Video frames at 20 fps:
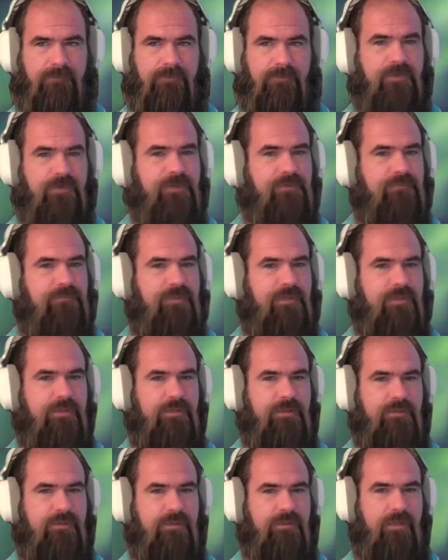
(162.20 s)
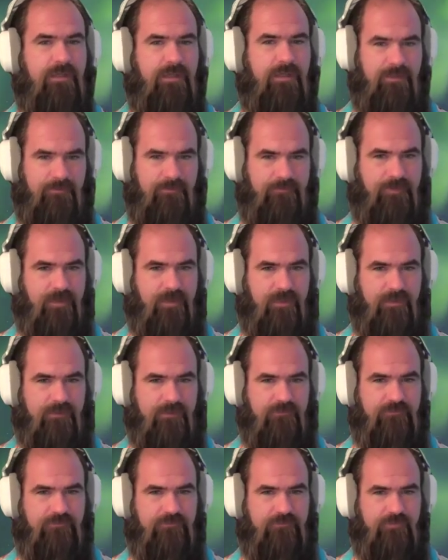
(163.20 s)
there can be an
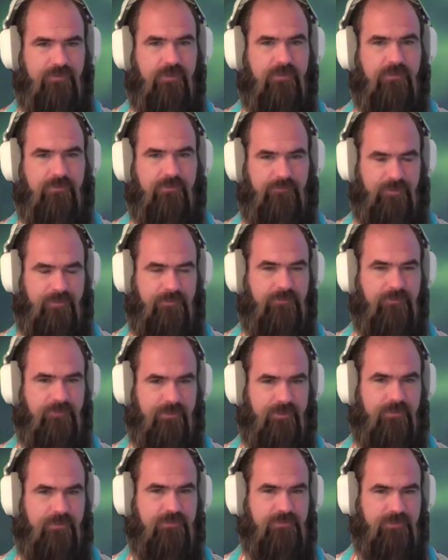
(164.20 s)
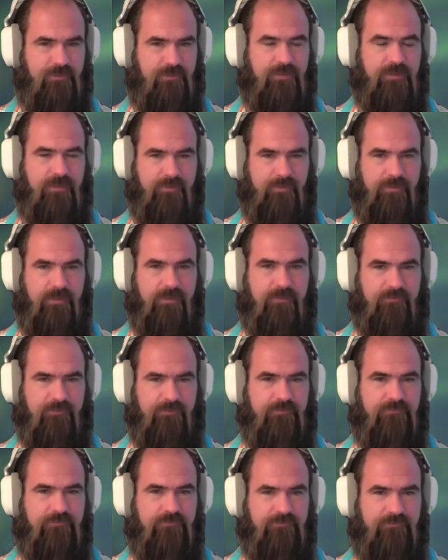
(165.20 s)
imbalance in the people that are talking about
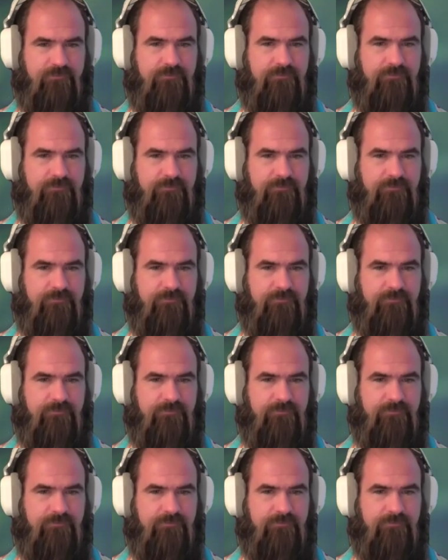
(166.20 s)
this.